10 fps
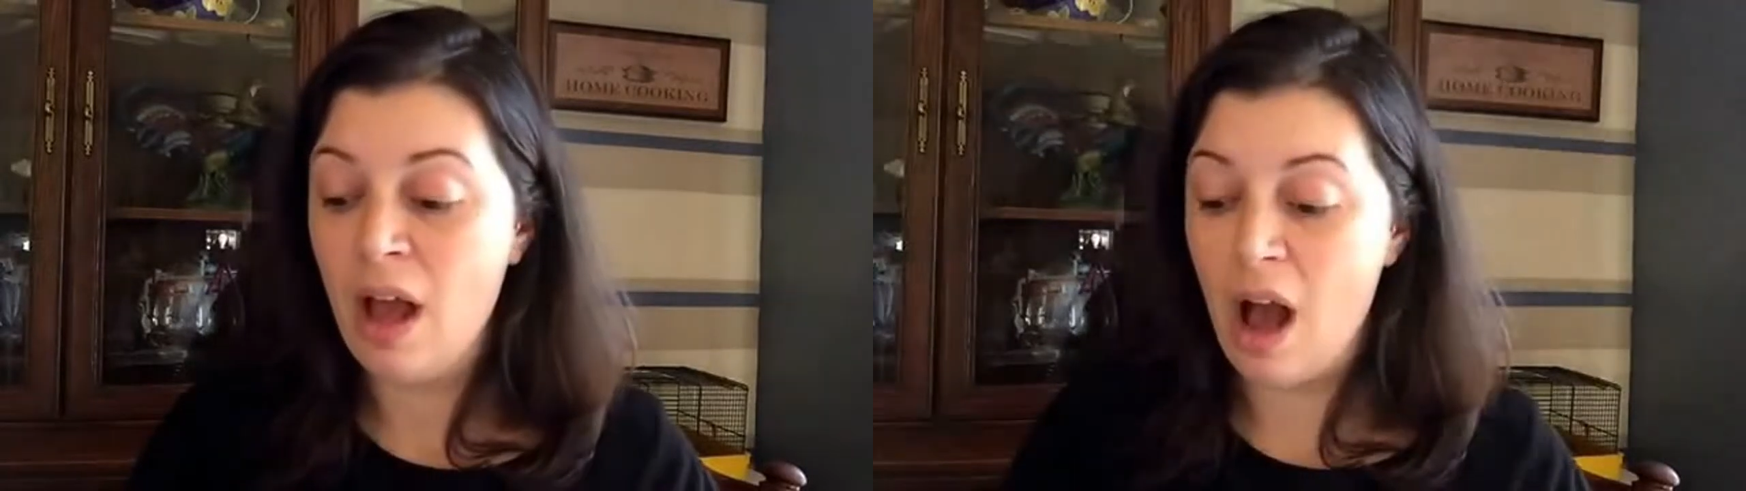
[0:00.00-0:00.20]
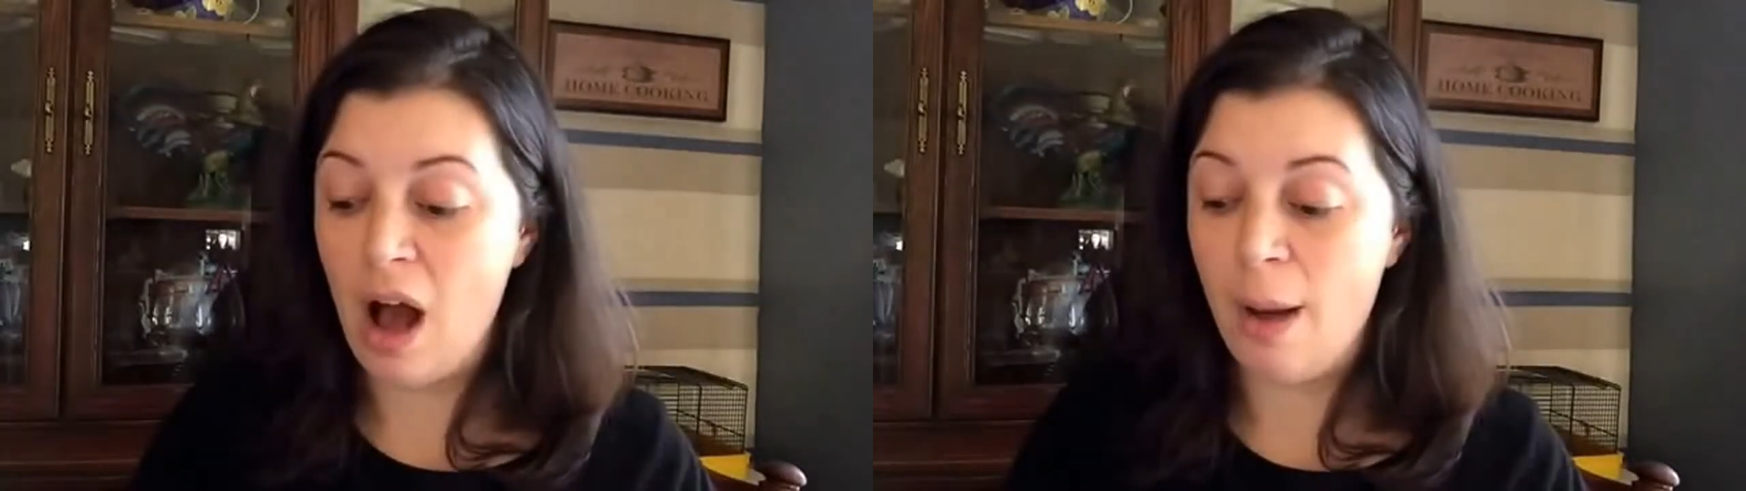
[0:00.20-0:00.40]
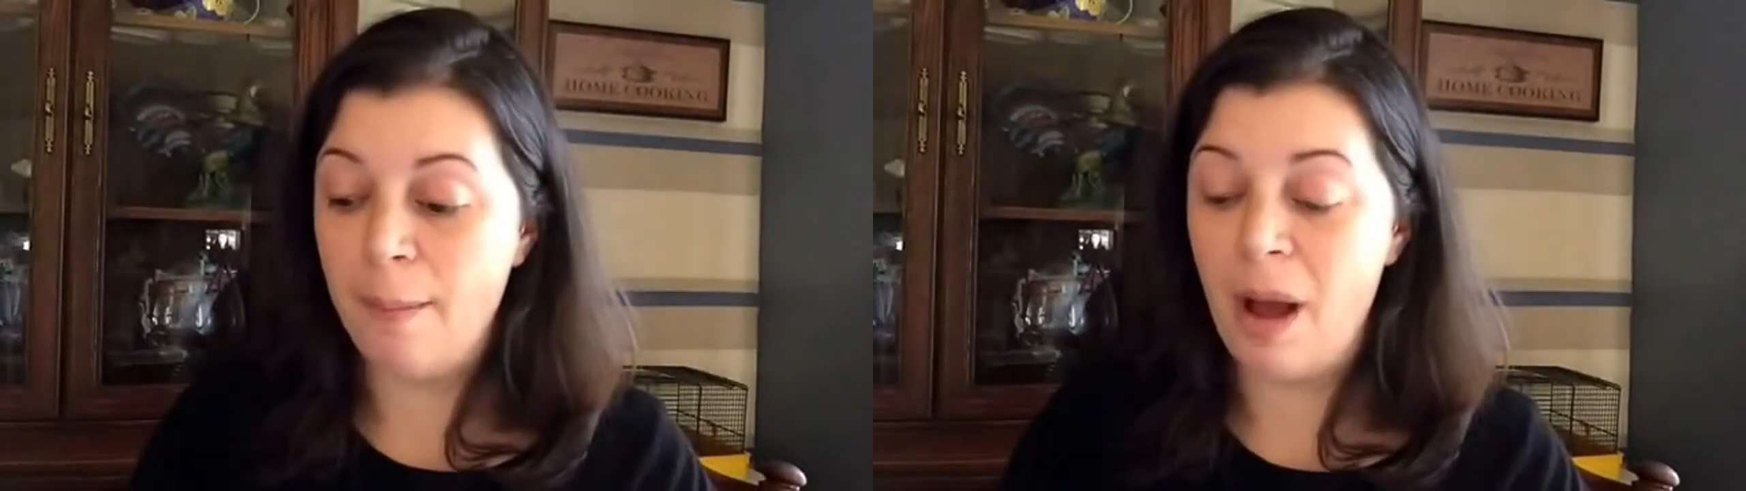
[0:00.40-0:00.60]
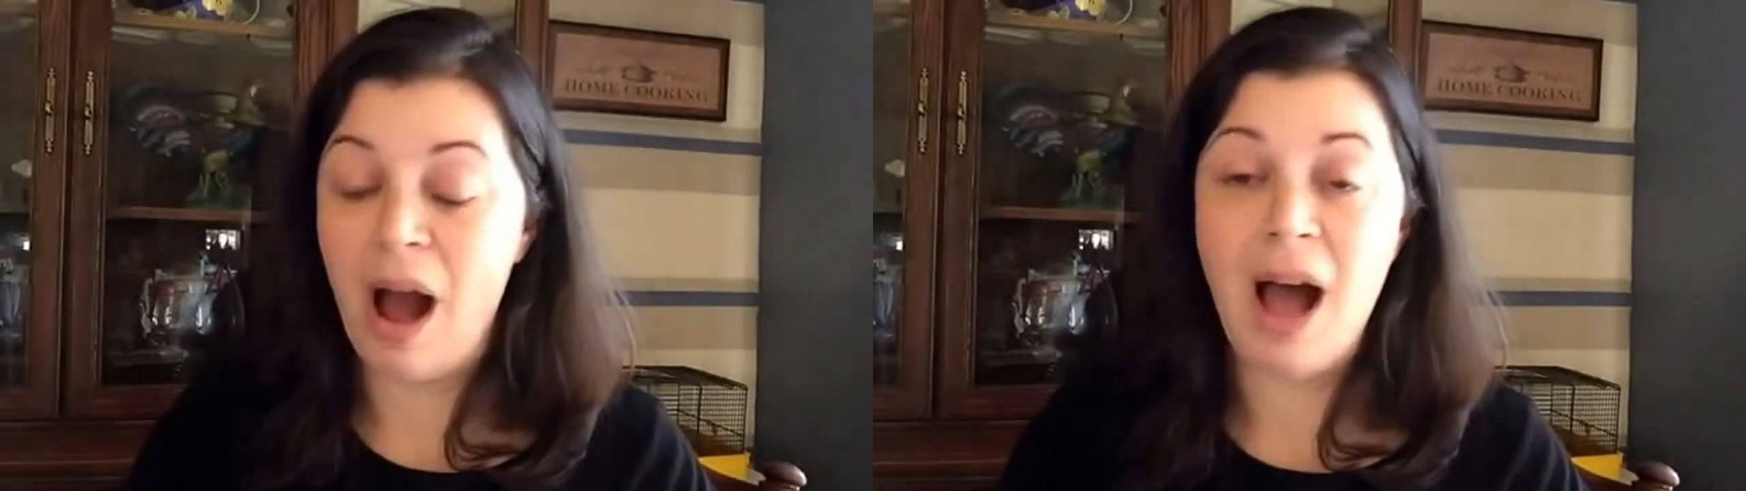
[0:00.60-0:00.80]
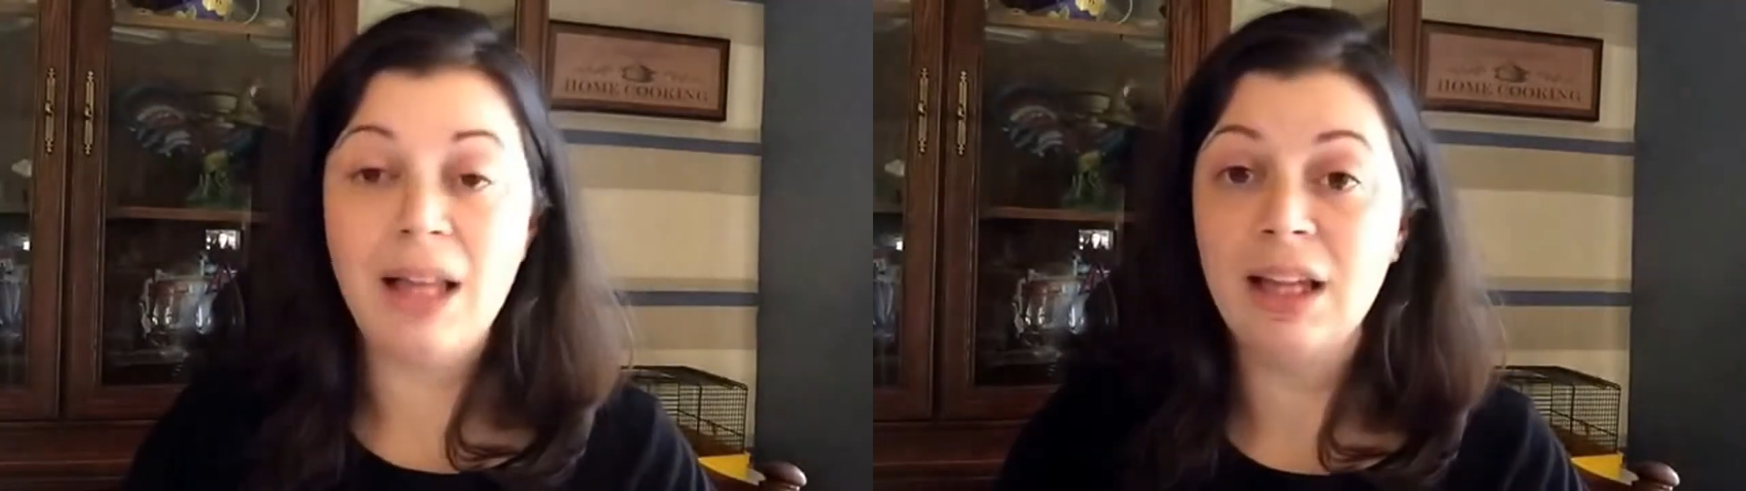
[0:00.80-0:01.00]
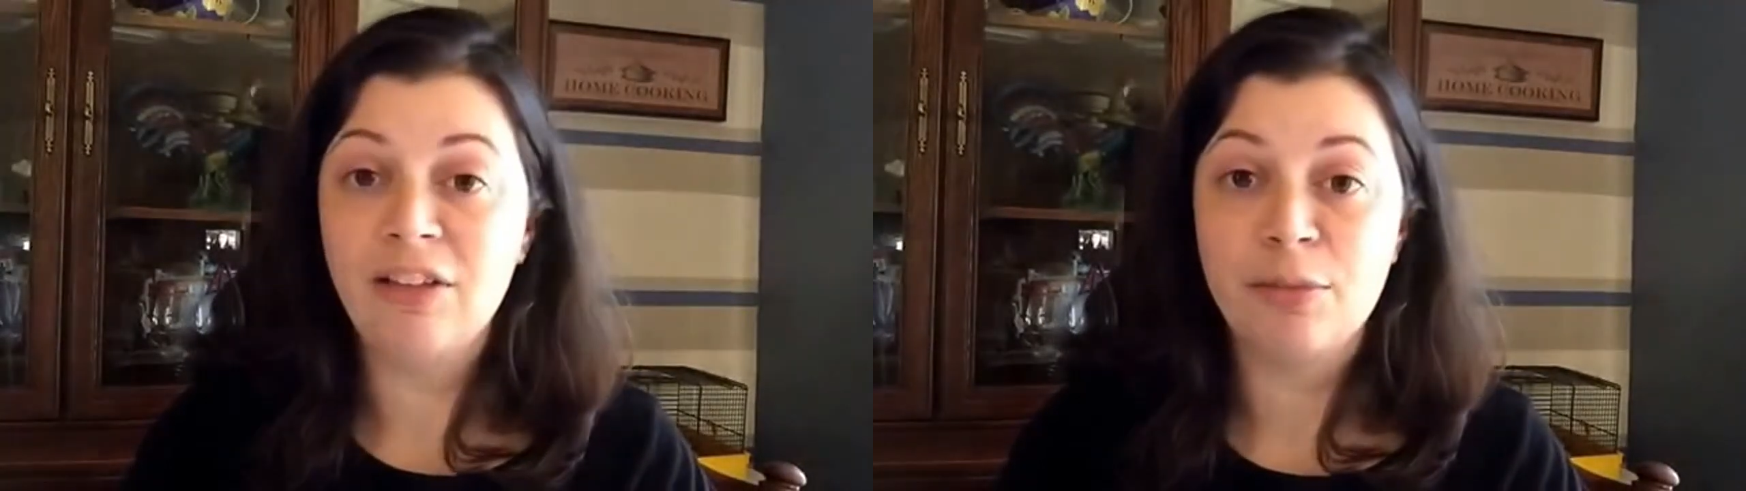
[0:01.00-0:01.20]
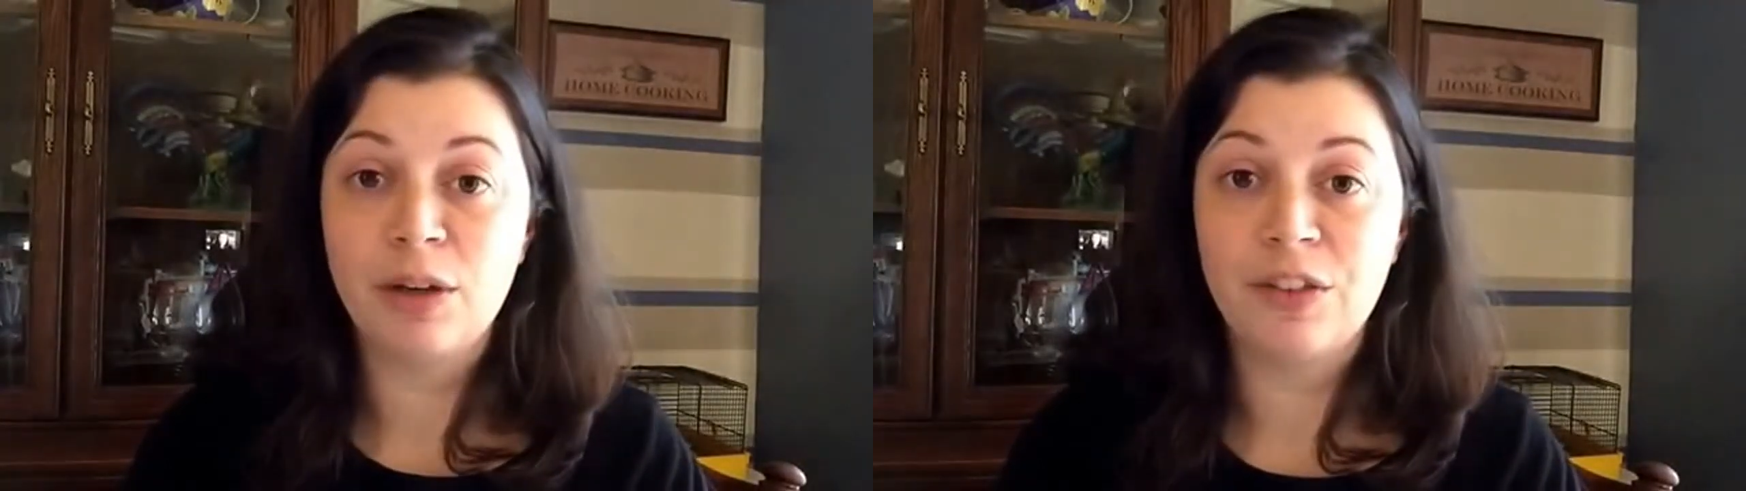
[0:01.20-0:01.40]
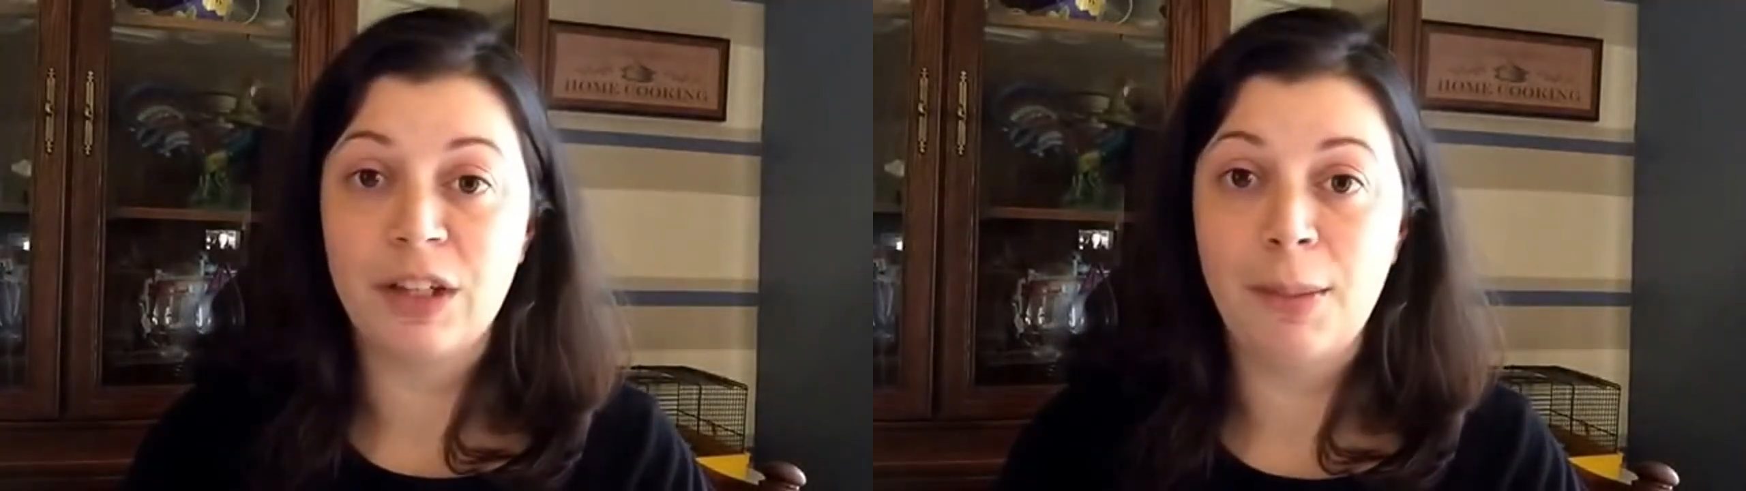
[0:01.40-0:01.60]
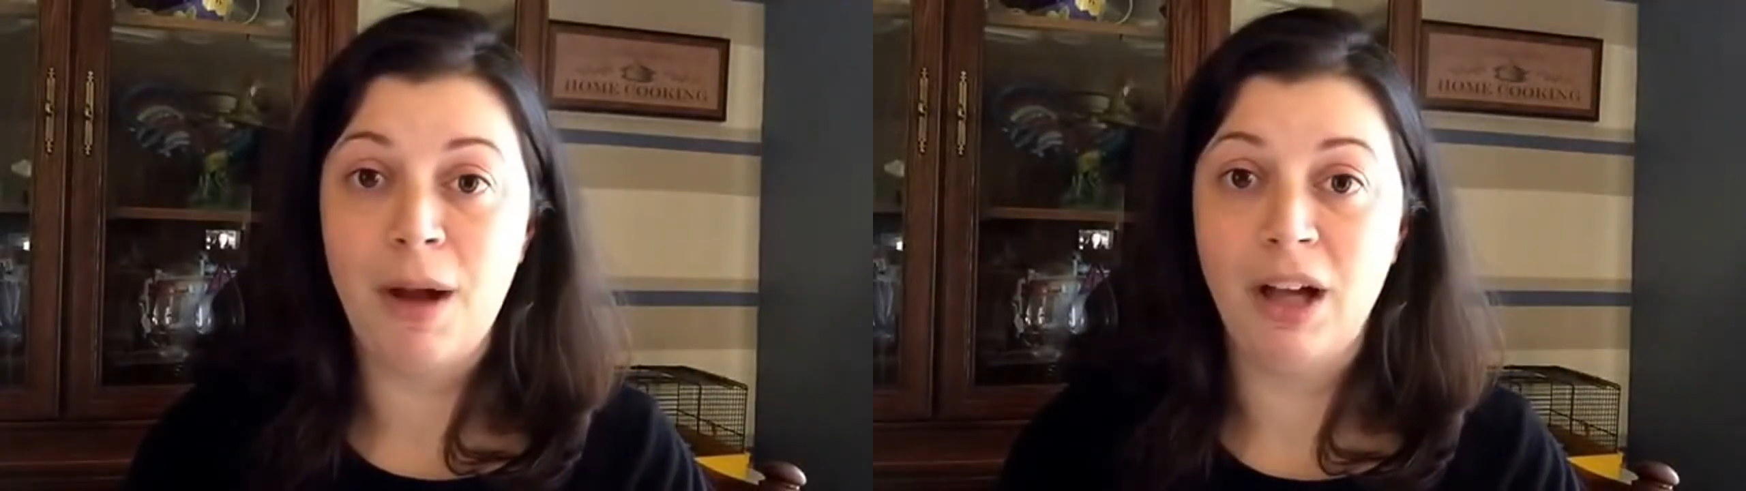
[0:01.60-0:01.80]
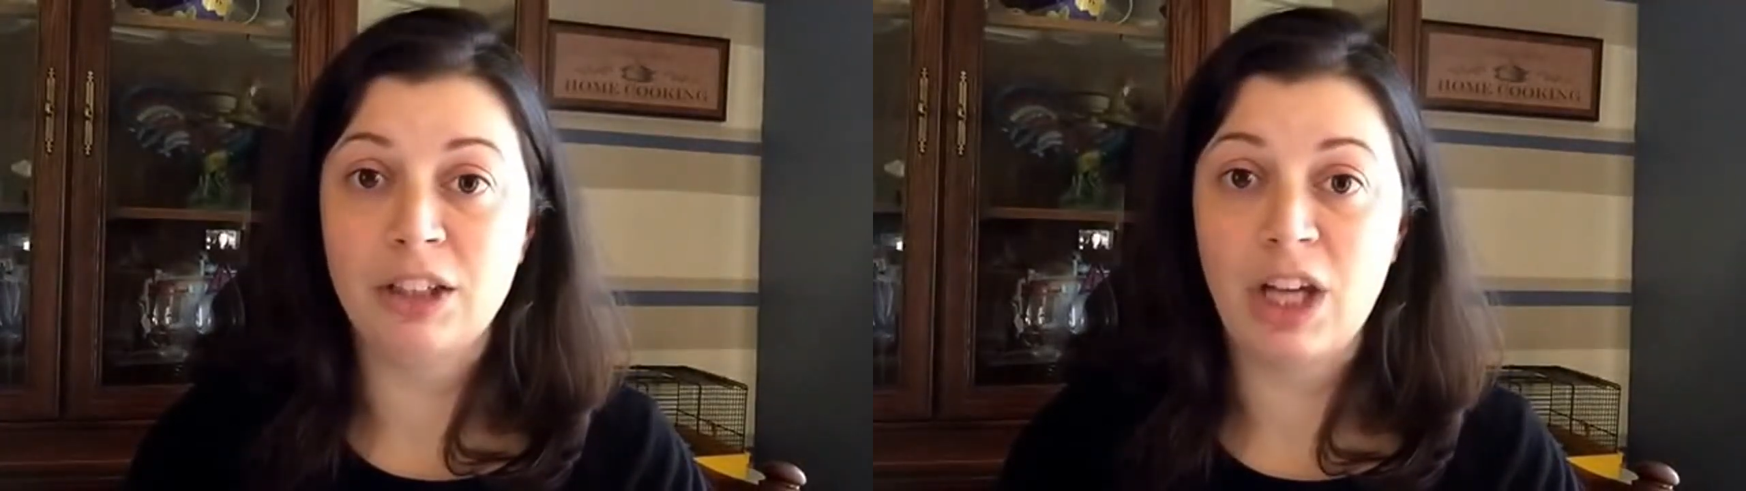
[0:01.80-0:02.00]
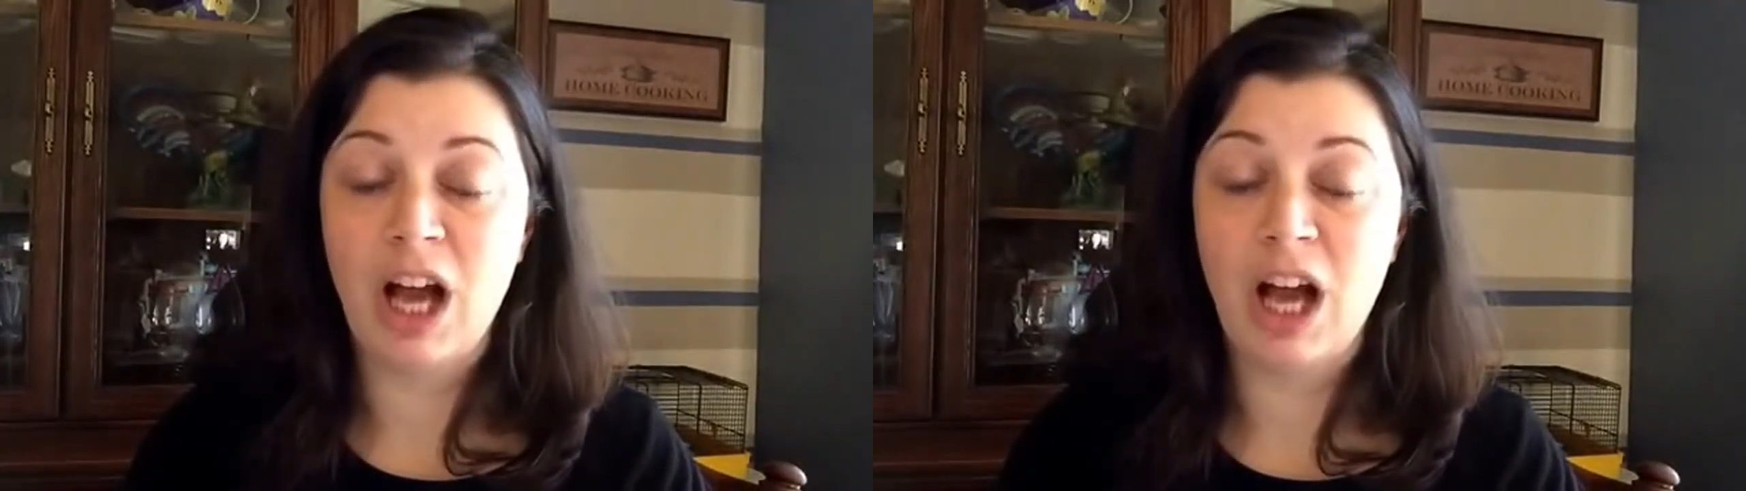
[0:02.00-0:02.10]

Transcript: Um, I love Perfectly Posh.